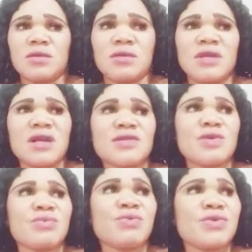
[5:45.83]
There are
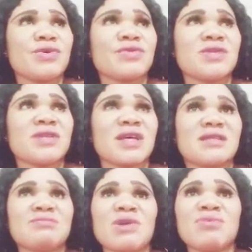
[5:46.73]
some people you see
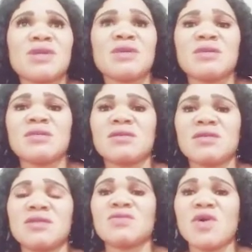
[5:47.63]
that maybe
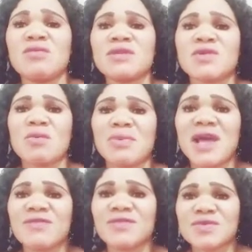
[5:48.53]
is always
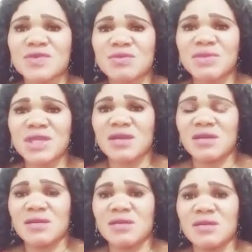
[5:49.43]
apply for something.
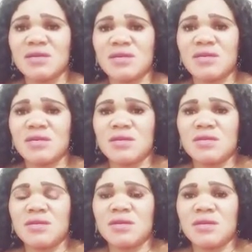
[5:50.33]

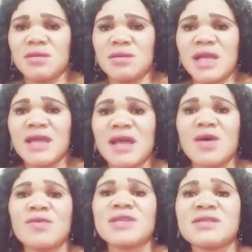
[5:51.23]
Like I
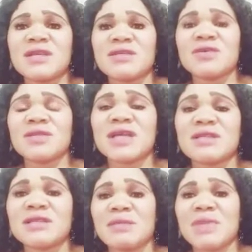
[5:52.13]
always said the
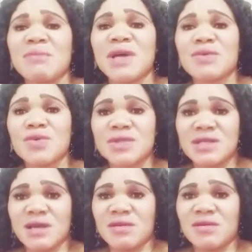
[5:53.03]
other time about
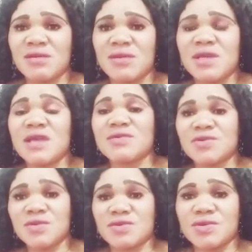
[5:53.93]
water and
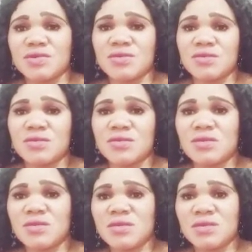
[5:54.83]
salt.
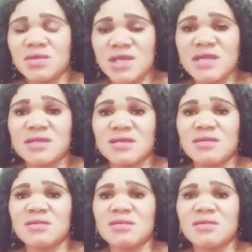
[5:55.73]
Yes,
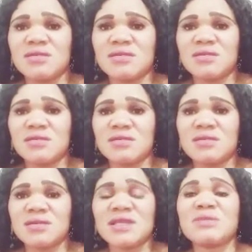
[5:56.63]

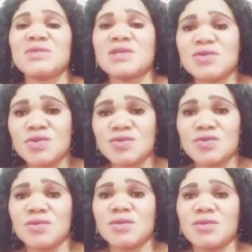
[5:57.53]
same thing too.
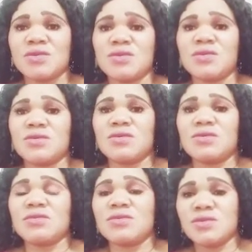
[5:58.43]

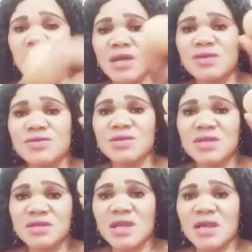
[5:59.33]
You can use
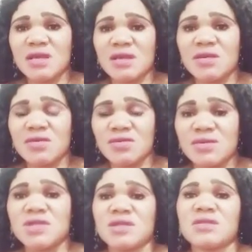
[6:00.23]
this egg
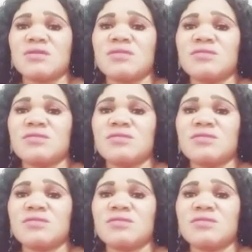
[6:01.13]
on it.